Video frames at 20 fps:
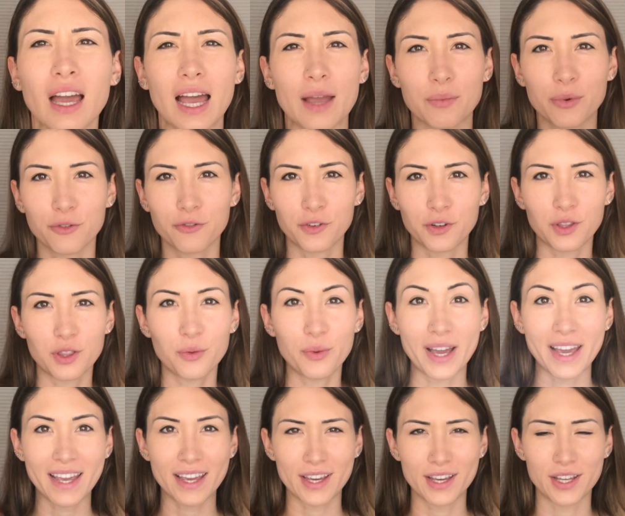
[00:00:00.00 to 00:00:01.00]
I prefer the
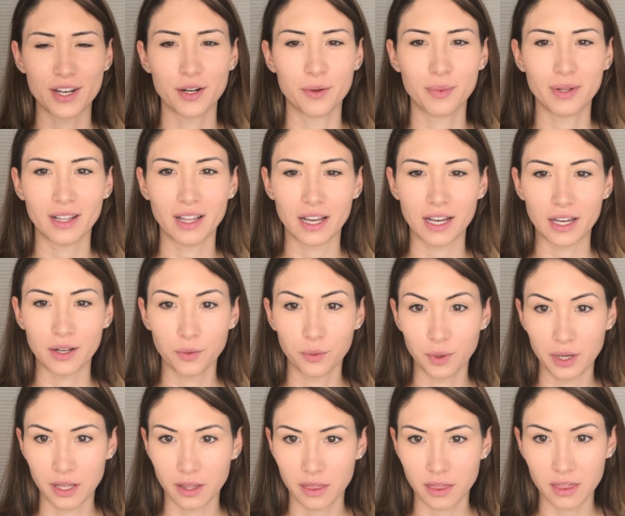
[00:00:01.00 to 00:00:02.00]
way it applied
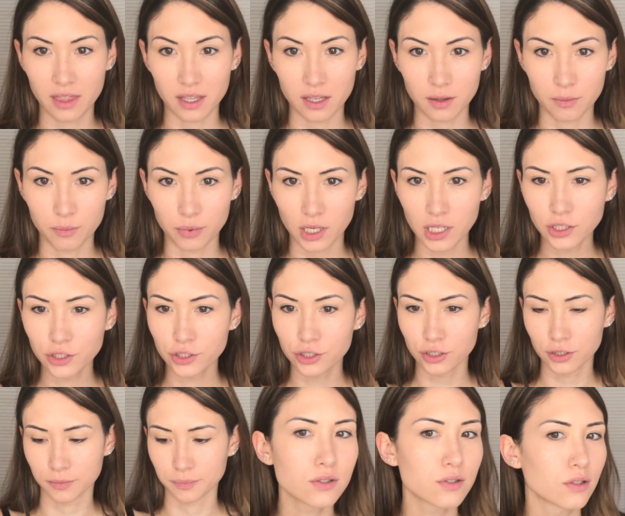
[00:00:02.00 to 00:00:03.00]
with the
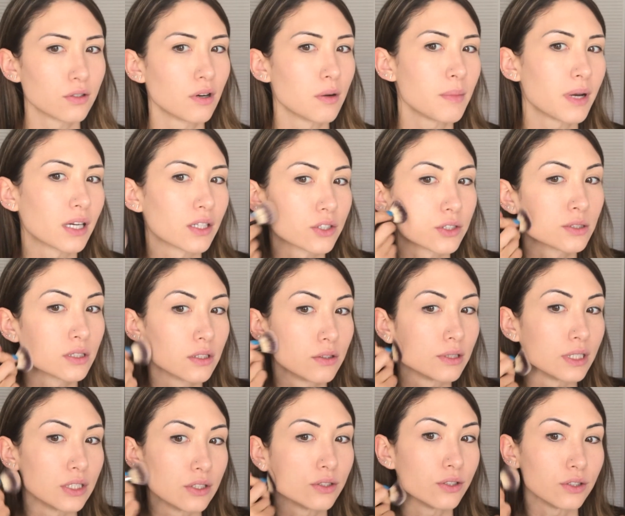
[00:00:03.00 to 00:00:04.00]
brush, so I'm actually
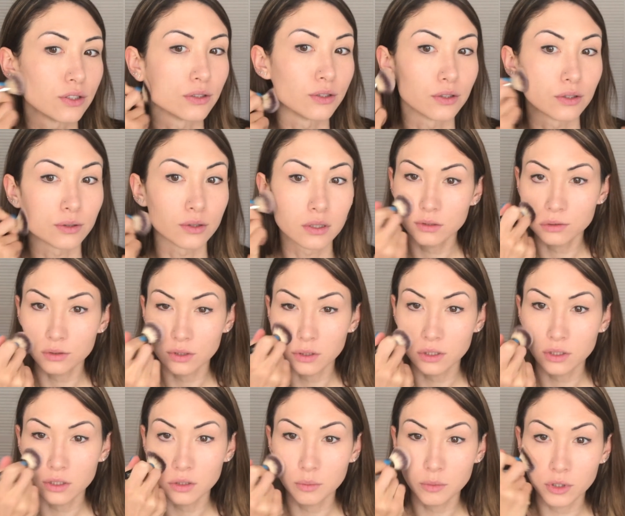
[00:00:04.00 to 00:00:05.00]
going to do a
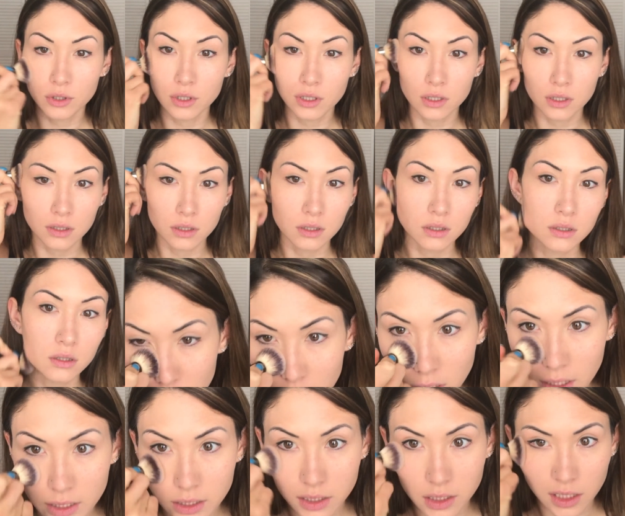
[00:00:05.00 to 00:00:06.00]
little more
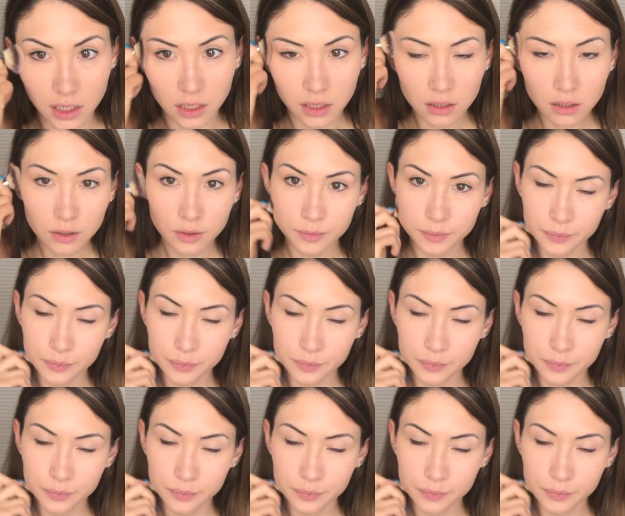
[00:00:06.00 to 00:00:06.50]
blending.